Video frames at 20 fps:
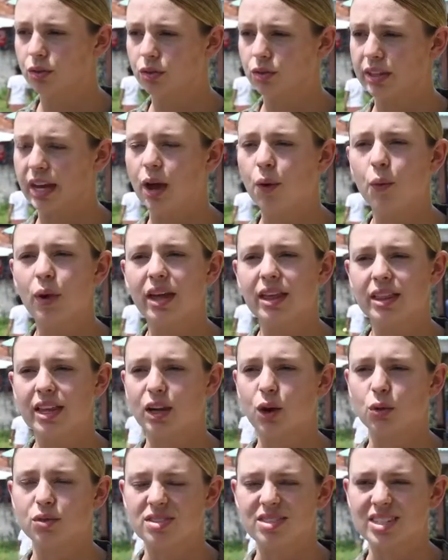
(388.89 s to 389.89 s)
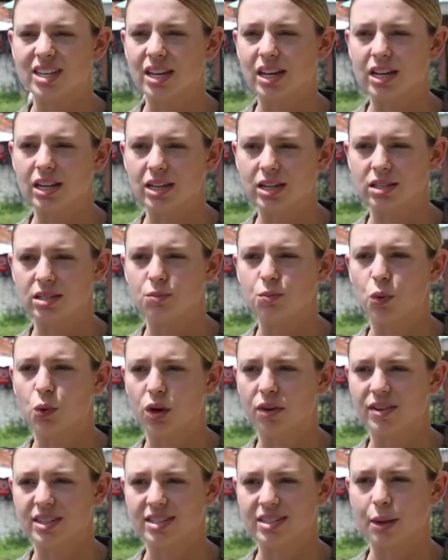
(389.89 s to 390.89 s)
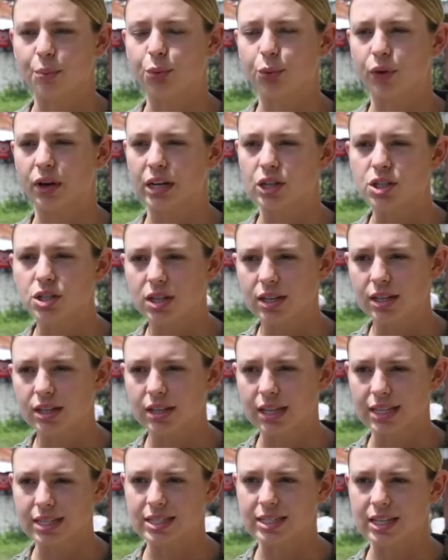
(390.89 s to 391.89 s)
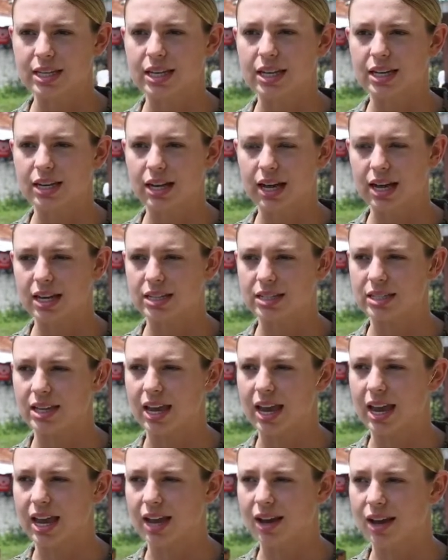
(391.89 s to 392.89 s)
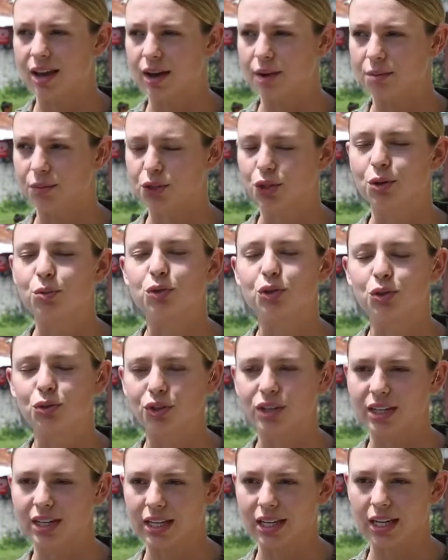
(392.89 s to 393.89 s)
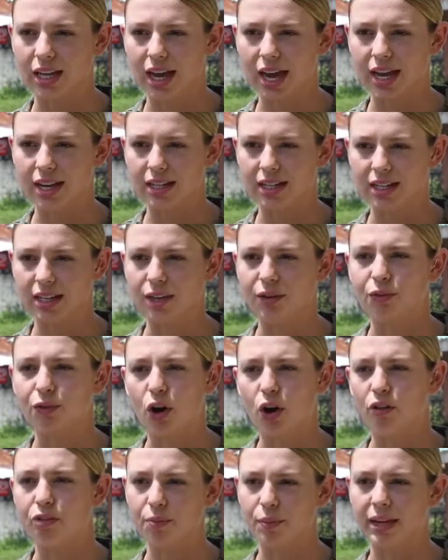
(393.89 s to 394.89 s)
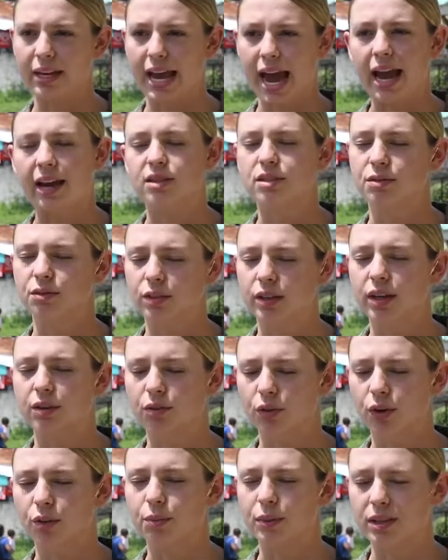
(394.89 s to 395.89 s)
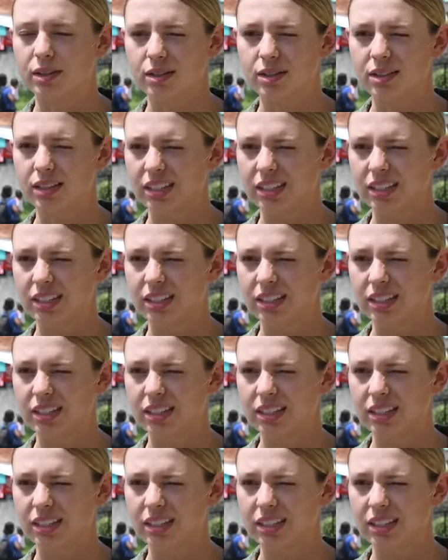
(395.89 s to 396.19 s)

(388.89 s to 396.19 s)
that way they don't see it as more of a separation, they see it as a um, community and an involvement, actively involvement.